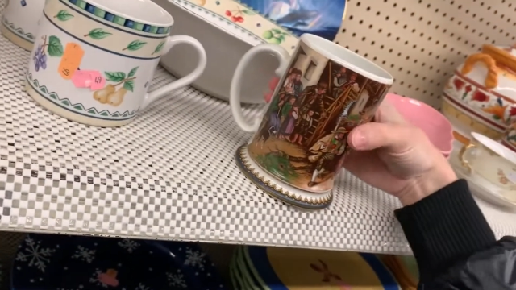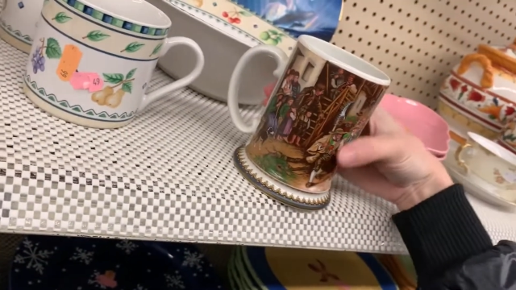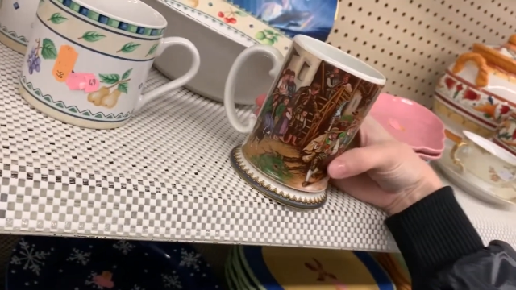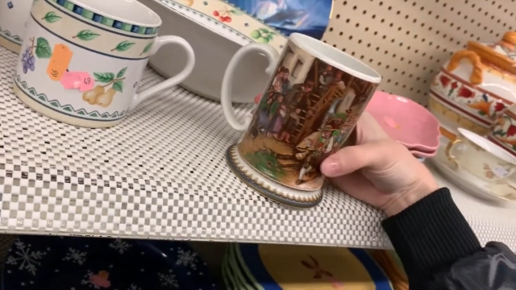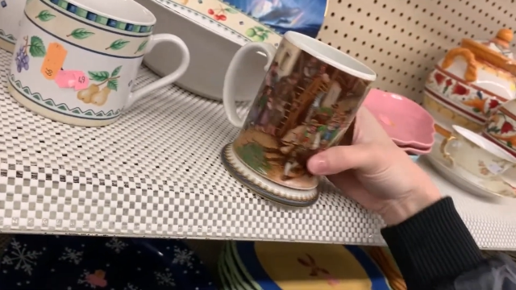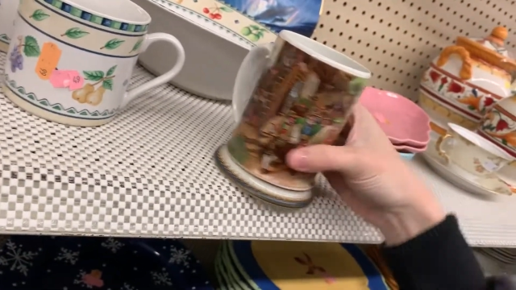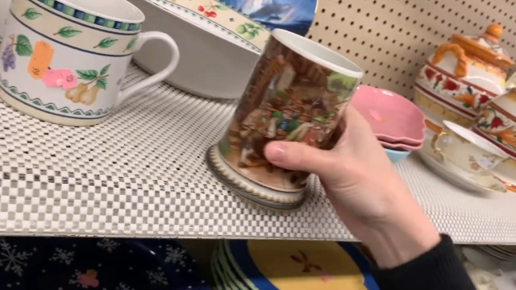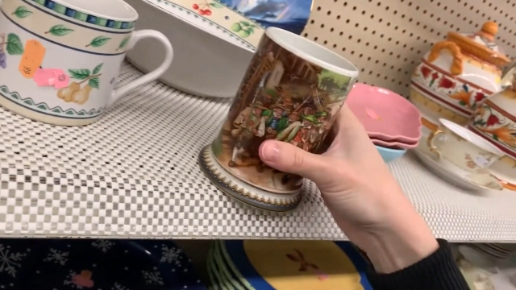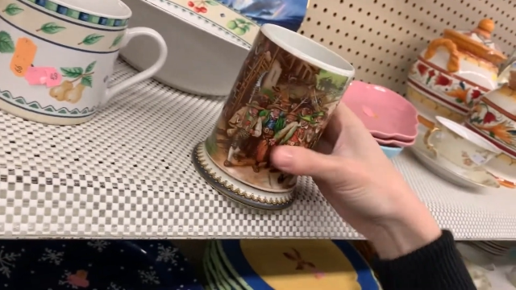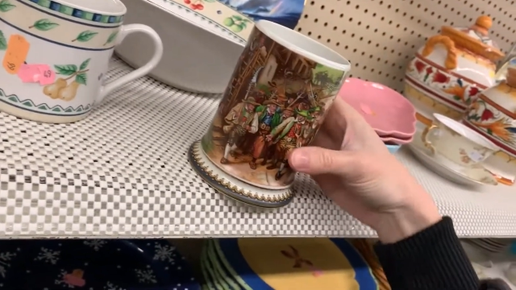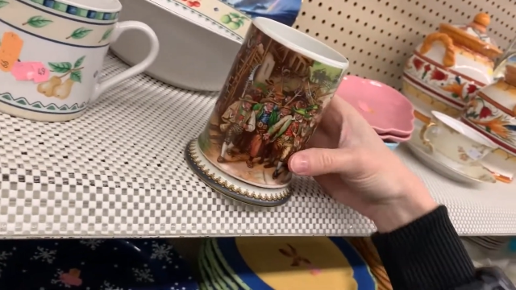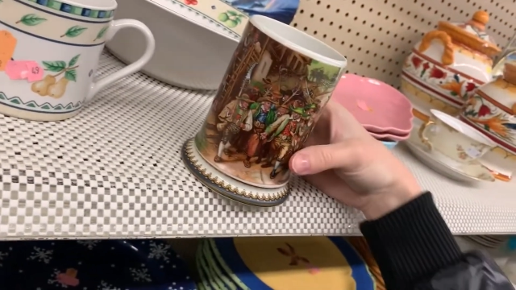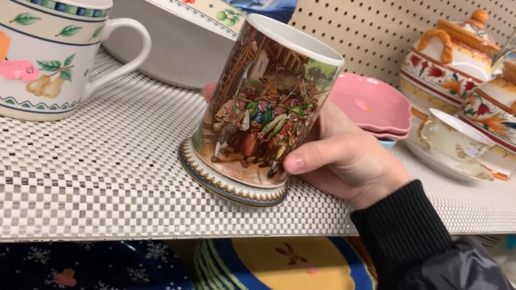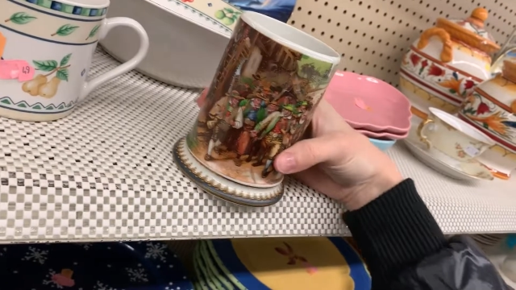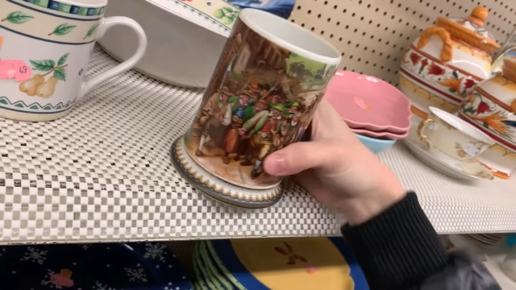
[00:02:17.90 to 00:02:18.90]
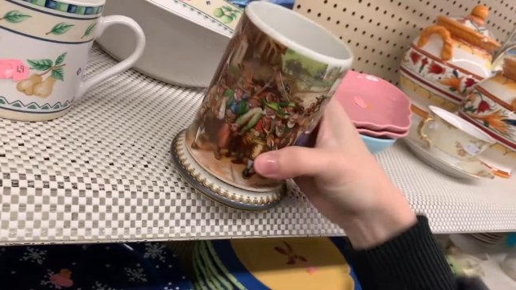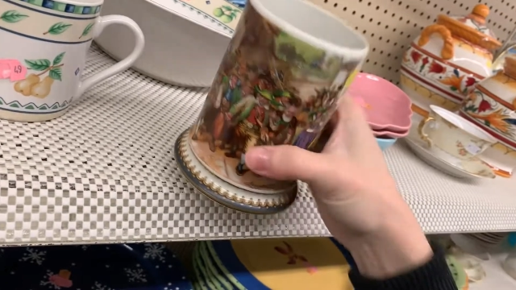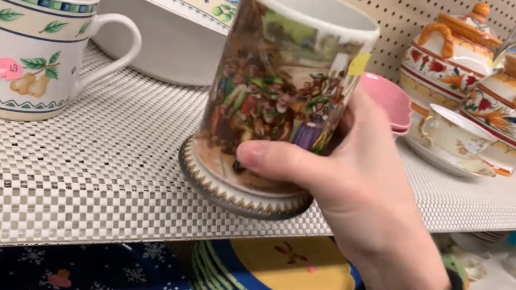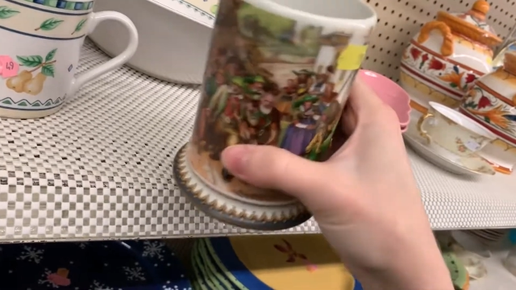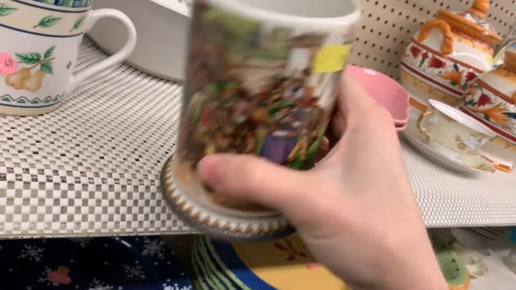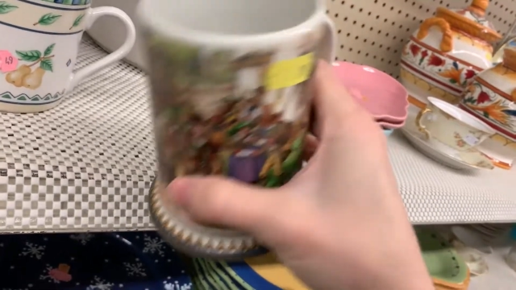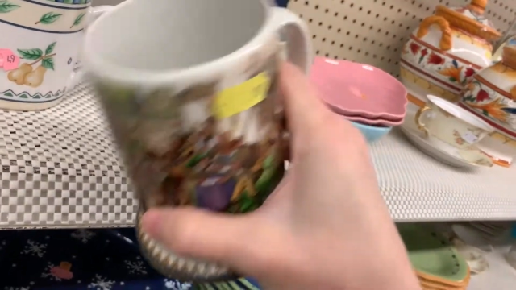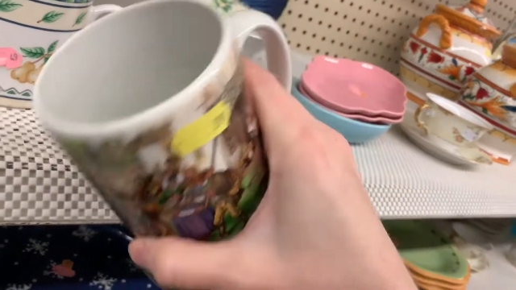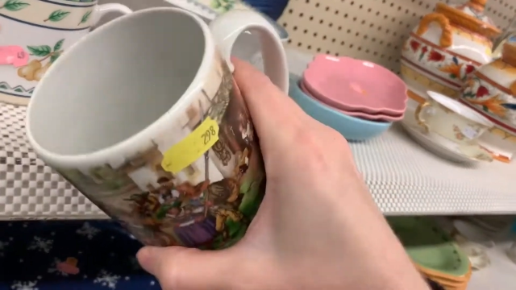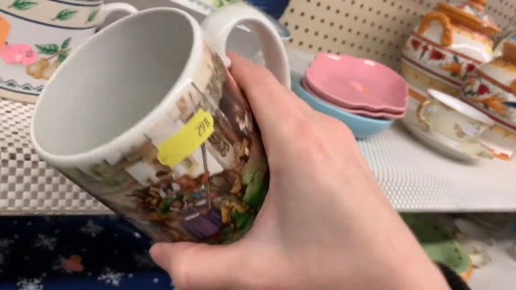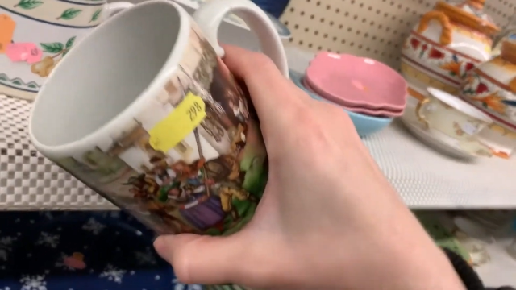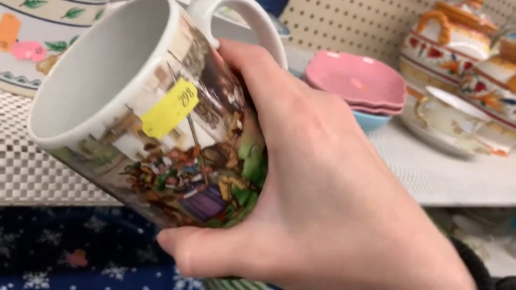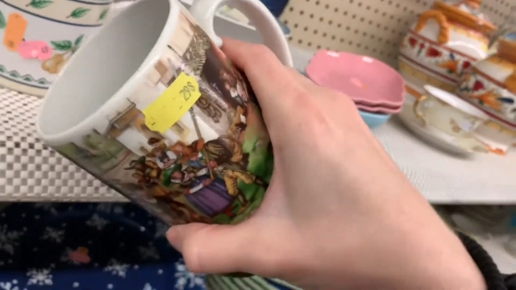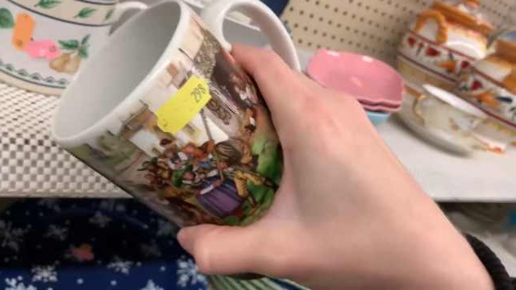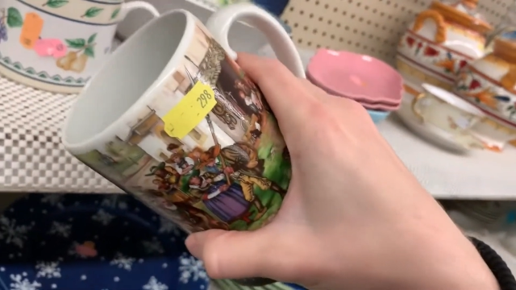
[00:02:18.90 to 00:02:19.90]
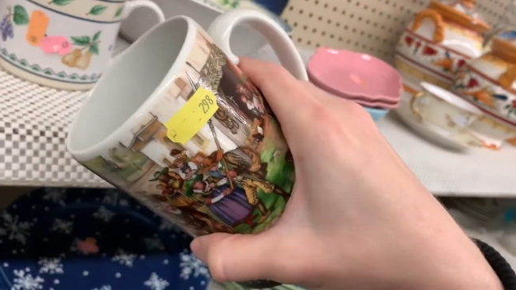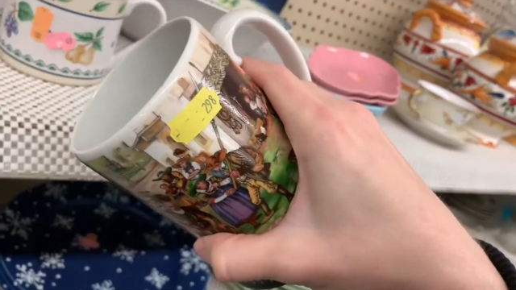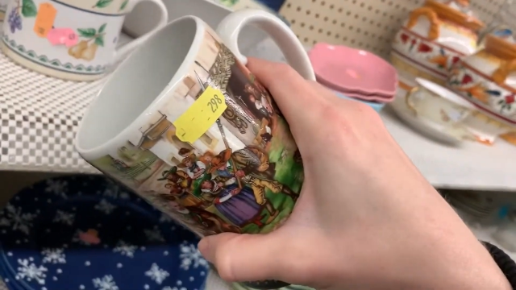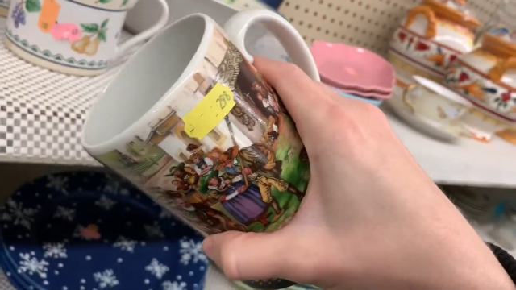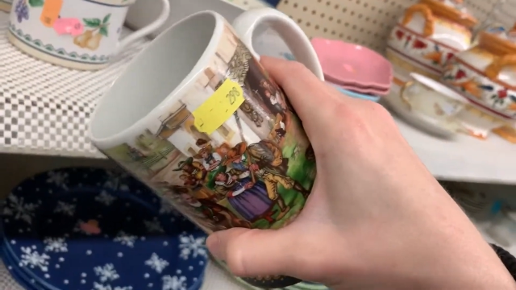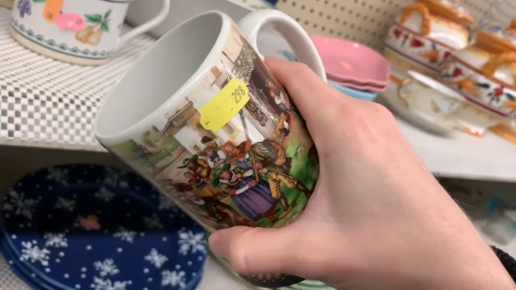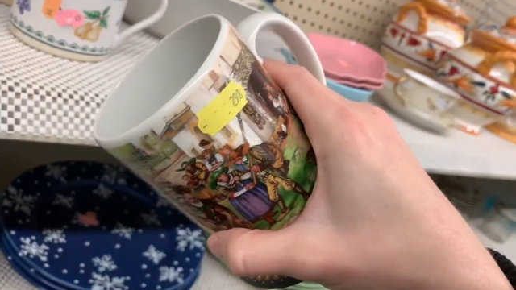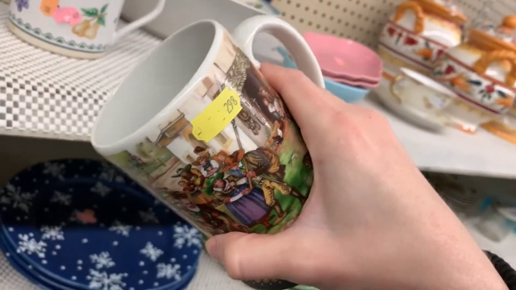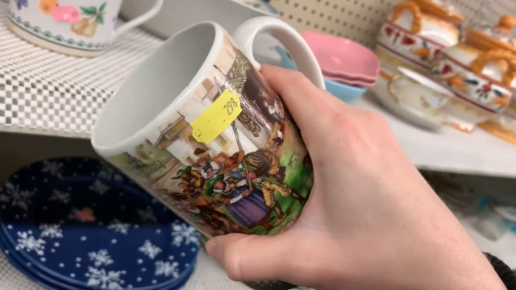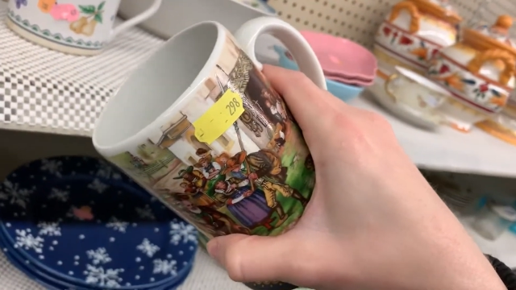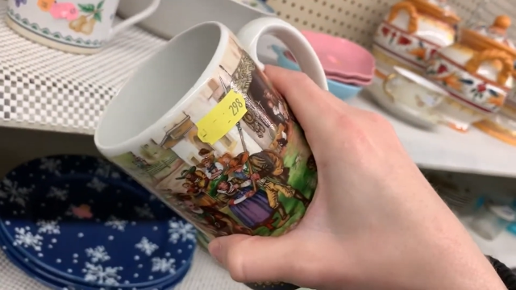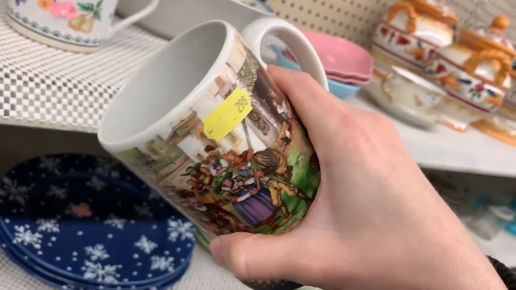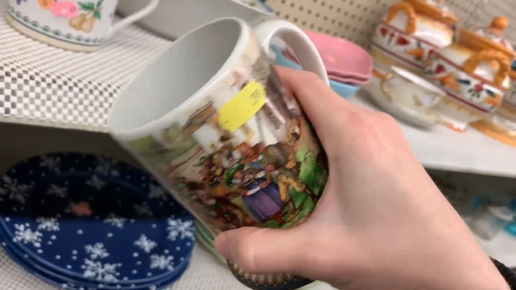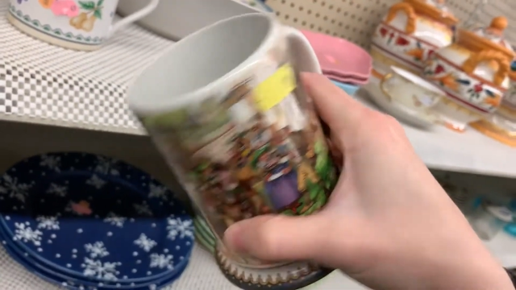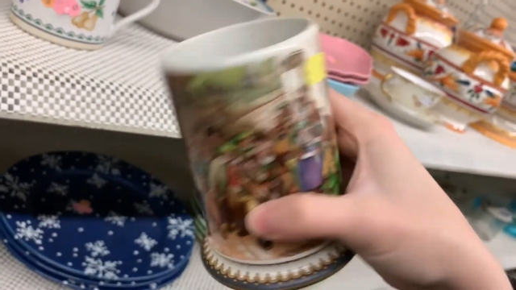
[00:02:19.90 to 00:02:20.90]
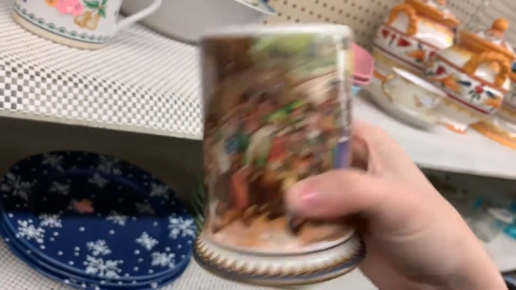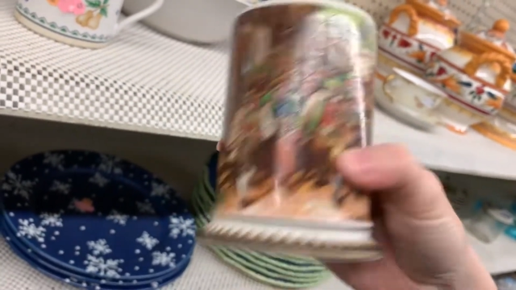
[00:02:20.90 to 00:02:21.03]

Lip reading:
No face is visible, so there are no lips to read.